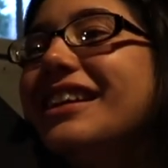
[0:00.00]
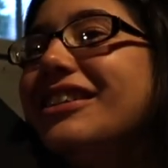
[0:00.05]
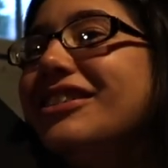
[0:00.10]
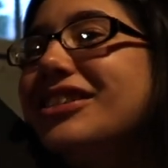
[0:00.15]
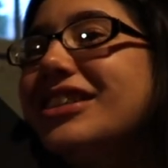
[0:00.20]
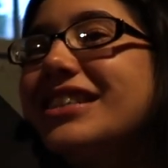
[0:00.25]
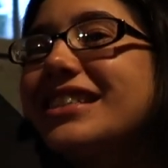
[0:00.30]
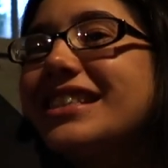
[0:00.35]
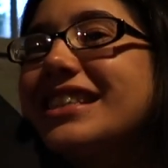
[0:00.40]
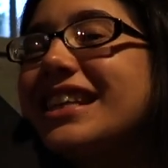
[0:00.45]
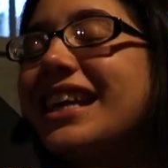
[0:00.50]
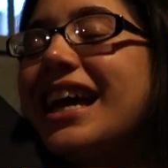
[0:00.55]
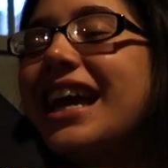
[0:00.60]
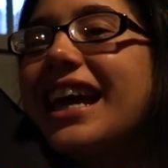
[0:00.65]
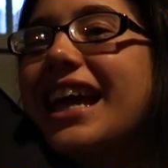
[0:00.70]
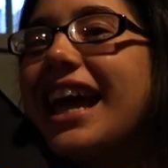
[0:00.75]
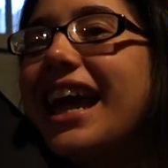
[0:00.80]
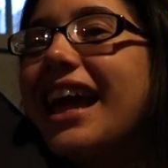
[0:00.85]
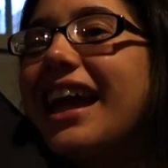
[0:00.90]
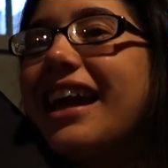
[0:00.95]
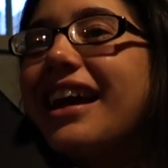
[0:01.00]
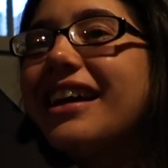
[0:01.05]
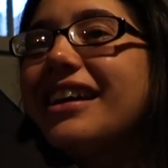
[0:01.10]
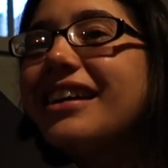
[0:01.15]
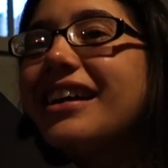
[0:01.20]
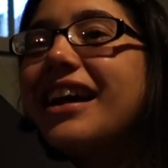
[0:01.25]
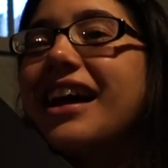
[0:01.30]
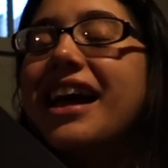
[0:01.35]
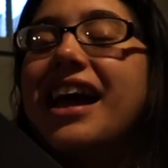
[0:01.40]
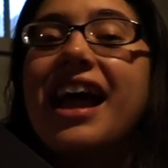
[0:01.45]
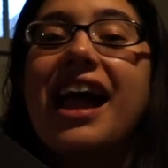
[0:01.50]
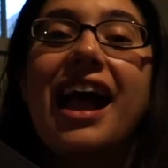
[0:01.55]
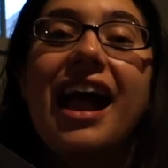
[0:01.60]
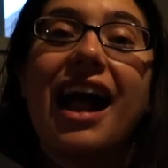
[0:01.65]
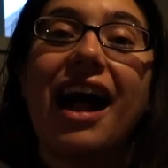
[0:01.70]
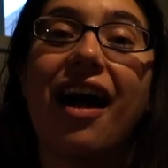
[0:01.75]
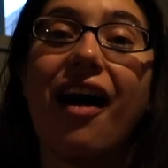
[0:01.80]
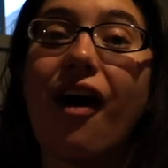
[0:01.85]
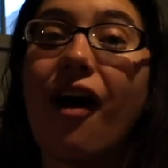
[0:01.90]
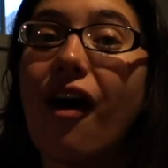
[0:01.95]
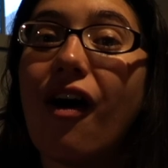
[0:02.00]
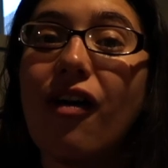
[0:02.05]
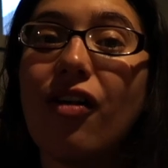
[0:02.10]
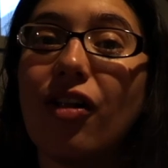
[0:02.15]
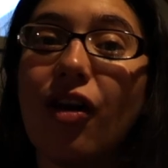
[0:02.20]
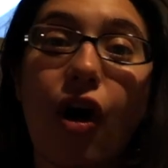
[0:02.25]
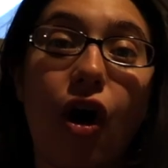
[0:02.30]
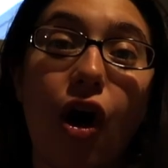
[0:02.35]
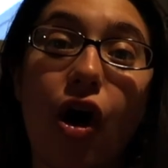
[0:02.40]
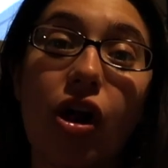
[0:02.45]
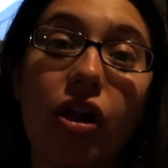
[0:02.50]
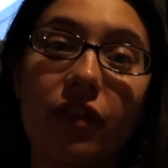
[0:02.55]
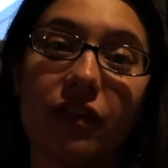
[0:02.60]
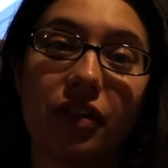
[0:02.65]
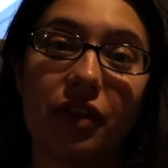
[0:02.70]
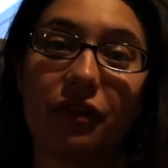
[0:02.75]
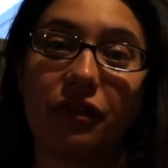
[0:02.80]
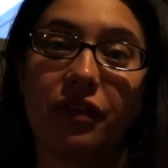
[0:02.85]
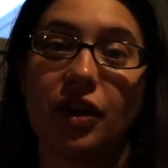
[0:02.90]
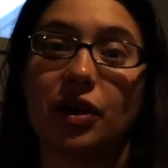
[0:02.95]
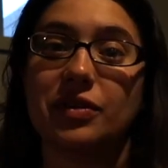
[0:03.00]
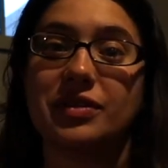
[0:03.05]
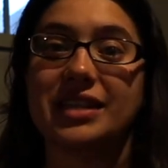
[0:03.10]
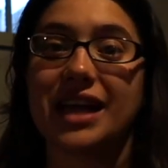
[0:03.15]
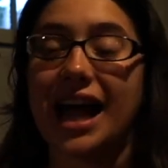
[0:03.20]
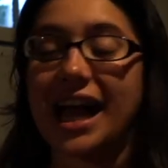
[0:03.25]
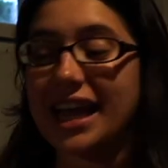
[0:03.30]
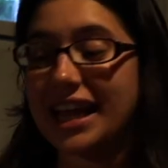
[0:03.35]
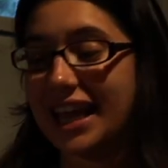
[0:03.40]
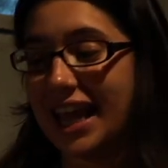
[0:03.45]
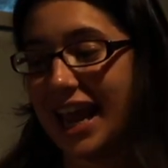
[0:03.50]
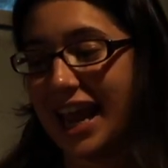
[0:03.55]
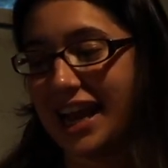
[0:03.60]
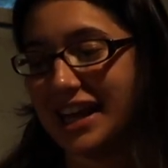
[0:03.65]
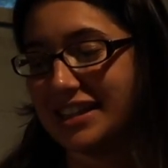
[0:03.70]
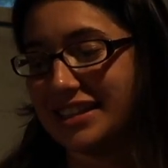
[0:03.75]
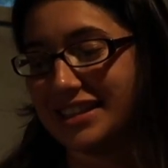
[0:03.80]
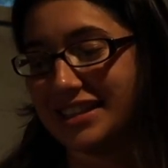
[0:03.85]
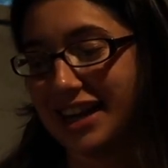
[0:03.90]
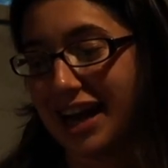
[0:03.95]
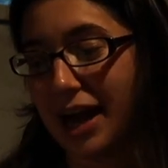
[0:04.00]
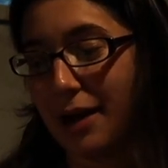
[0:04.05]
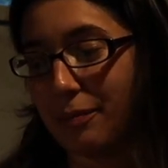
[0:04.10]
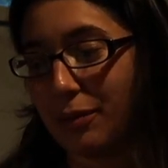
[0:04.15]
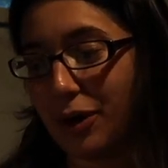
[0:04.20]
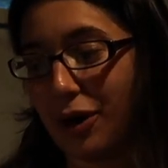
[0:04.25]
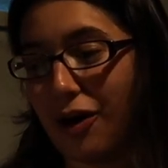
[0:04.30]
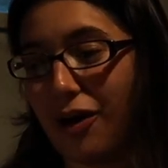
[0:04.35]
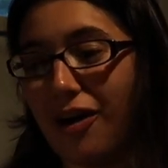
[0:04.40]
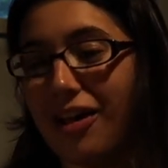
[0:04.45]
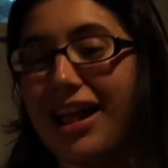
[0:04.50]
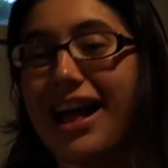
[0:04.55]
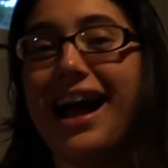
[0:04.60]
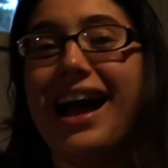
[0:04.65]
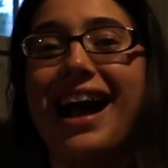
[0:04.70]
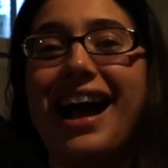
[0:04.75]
just kicking all of the feels. I can't stop, y'all.